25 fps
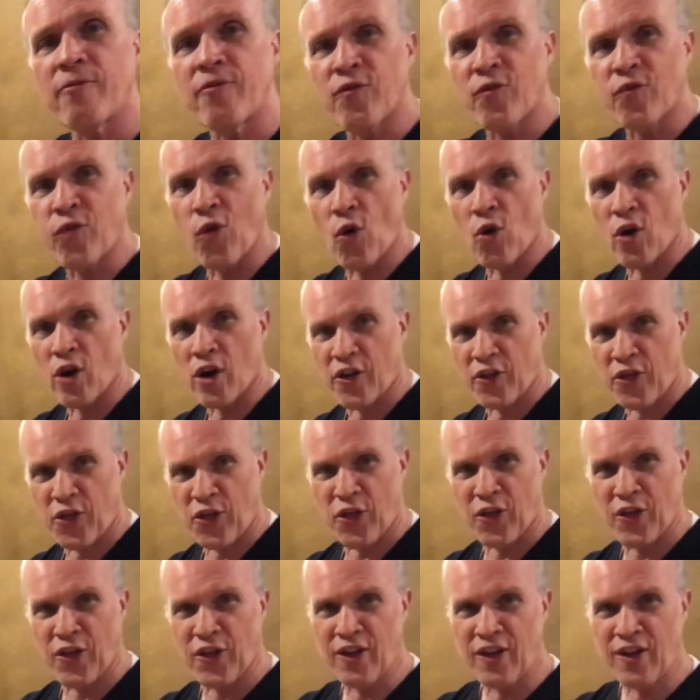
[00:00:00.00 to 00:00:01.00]
But over the
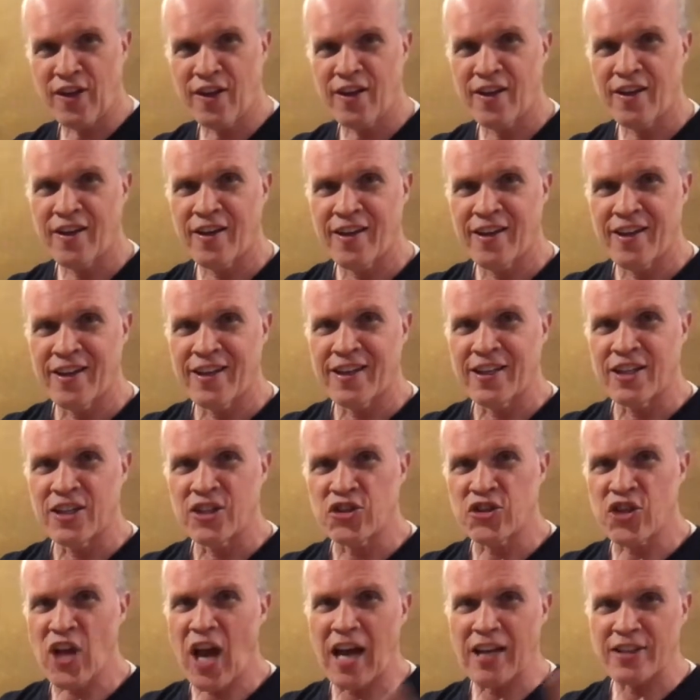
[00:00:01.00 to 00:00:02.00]
last
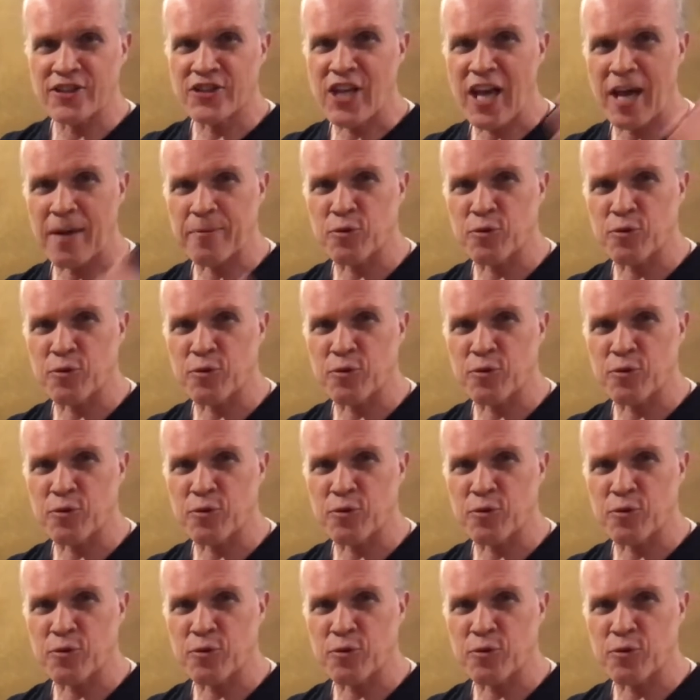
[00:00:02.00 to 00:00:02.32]
13,